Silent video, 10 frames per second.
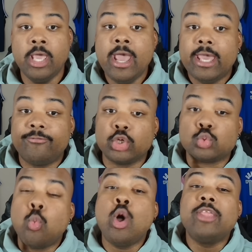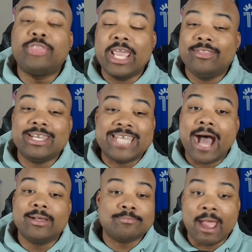If there's one thing that
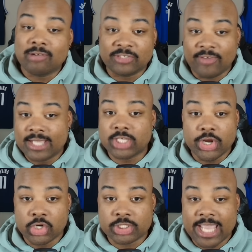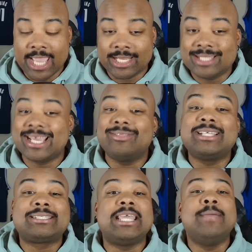Dallas Mavericks fans understand is that this
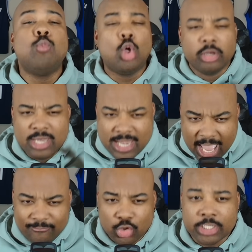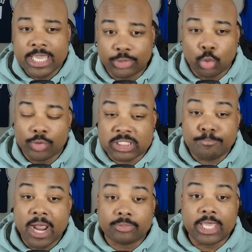team will never get the
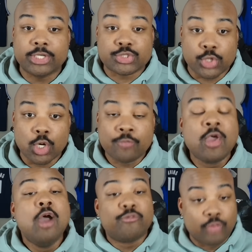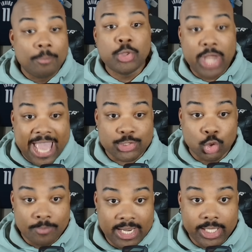respect they deserve from the national
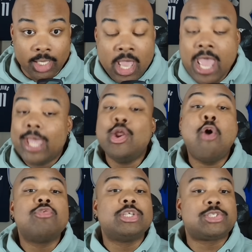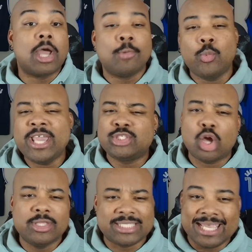media. And over the summer, we saw
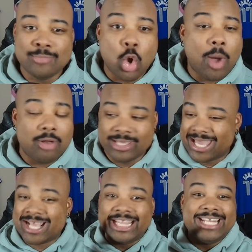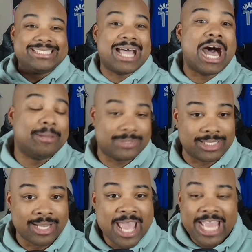this team go out and get Klay
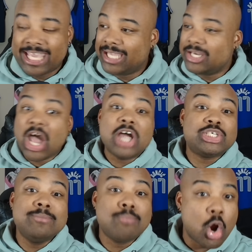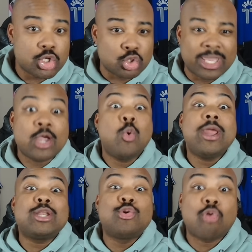Thompson, get Naji Marshall, get
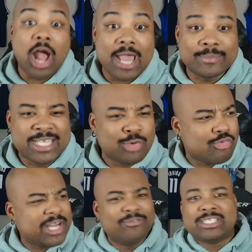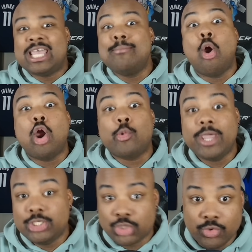Quentin Grimes, get rid of Tim
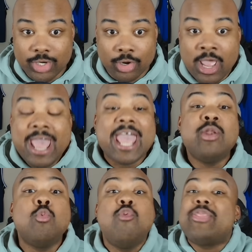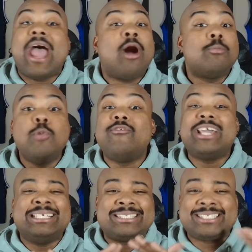Hardaway Jr., and without moving
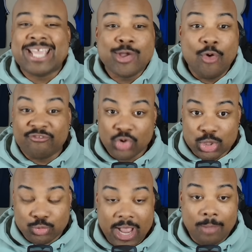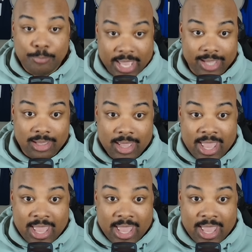a single first round pick.